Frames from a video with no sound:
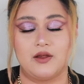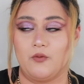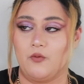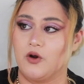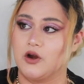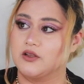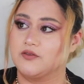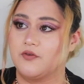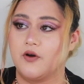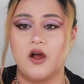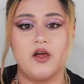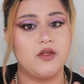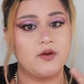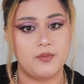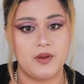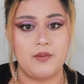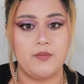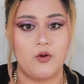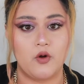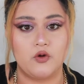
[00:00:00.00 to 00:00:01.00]
It works for other
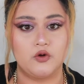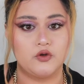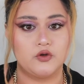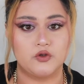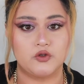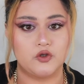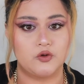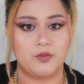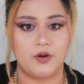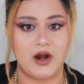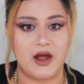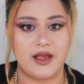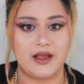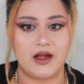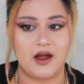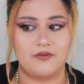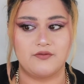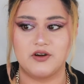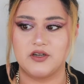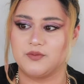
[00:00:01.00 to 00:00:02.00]
people who do super high
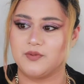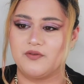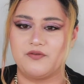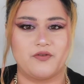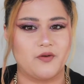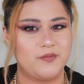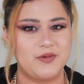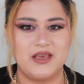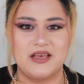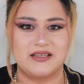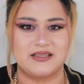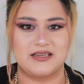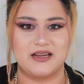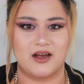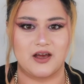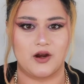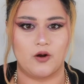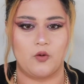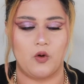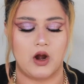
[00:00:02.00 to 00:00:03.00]
coverage, but for me, it's
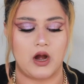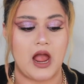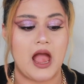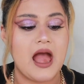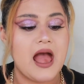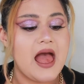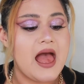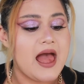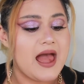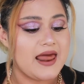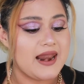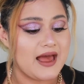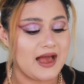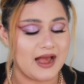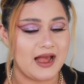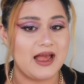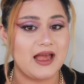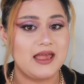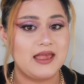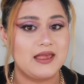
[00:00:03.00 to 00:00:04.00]
not gonna work. And
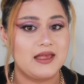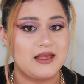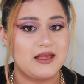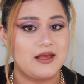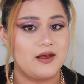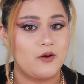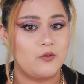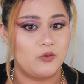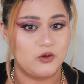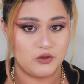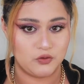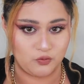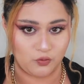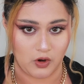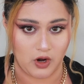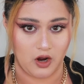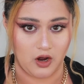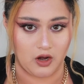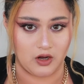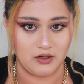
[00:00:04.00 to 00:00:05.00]
I was
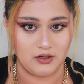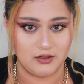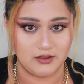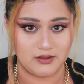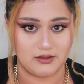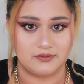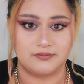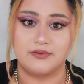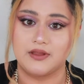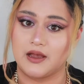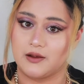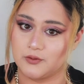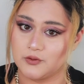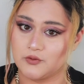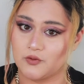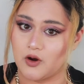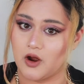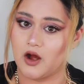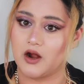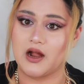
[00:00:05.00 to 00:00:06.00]
wrong. I
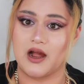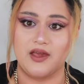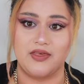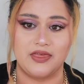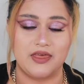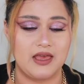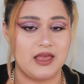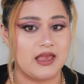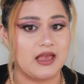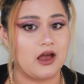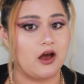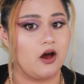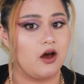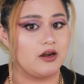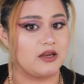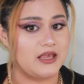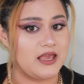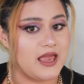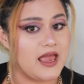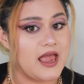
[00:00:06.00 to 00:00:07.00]
was wrong. I think
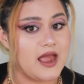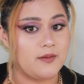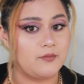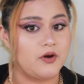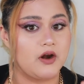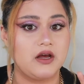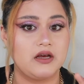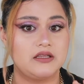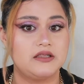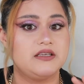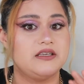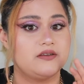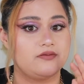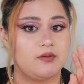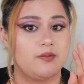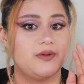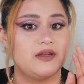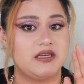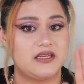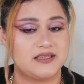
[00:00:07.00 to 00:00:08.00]
on camera, at least
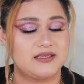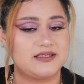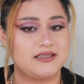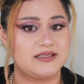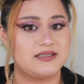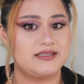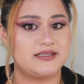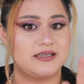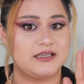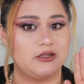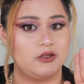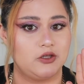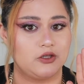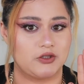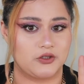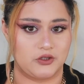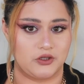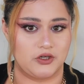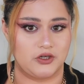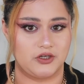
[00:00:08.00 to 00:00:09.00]
from a distance, it
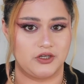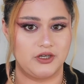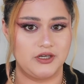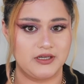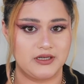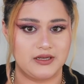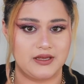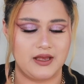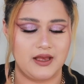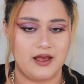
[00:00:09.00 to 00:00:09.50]
looks good.